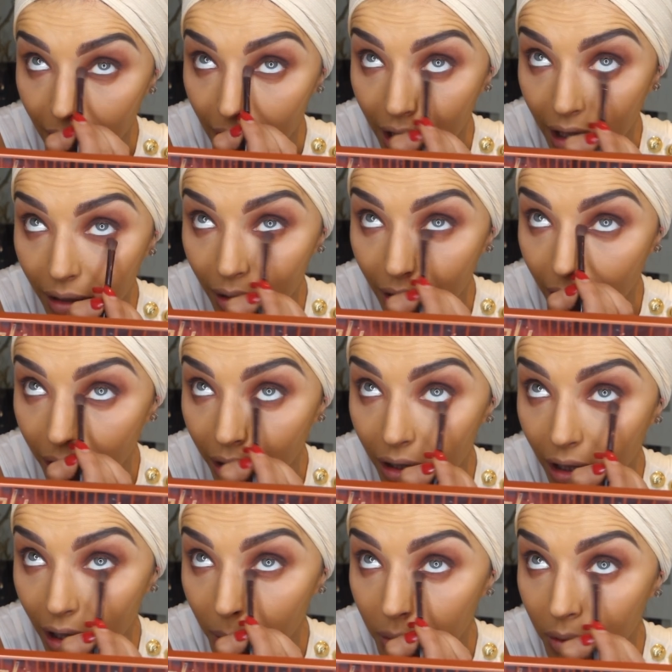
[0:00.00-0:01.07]
I'm gonna look
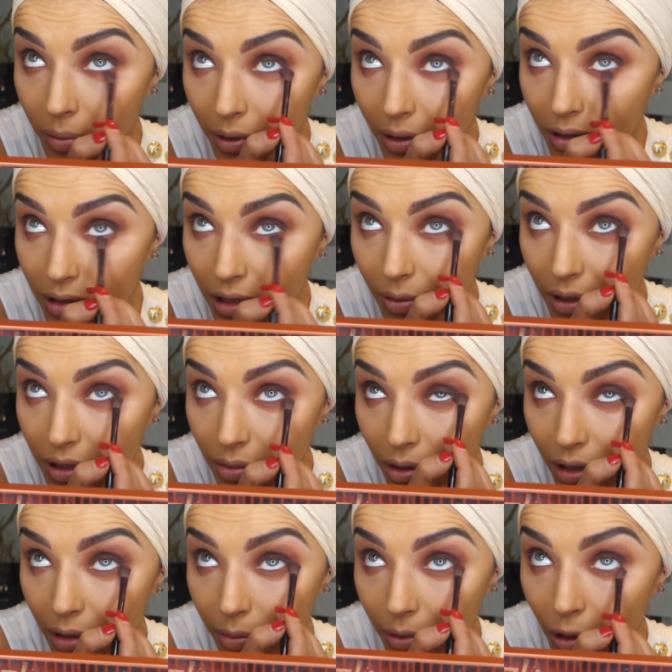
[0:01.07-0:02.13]
up, because otherwise I'm
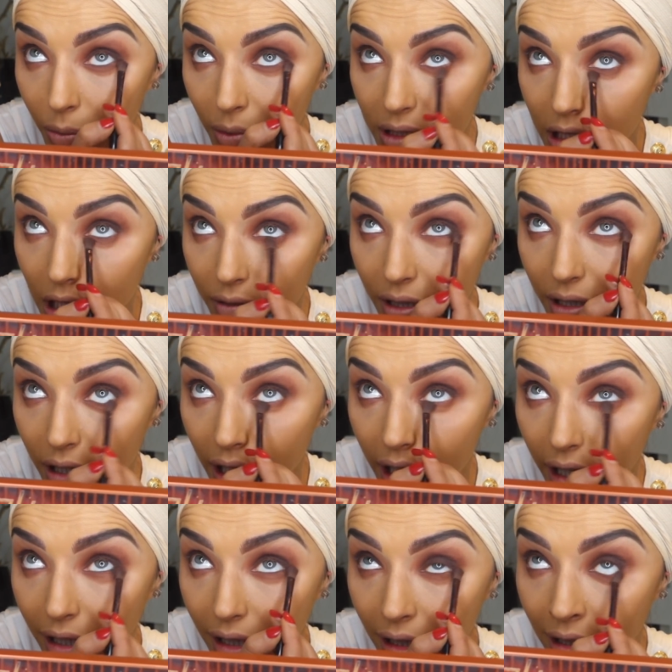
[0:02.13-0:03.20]
gonna poke myself in the eye.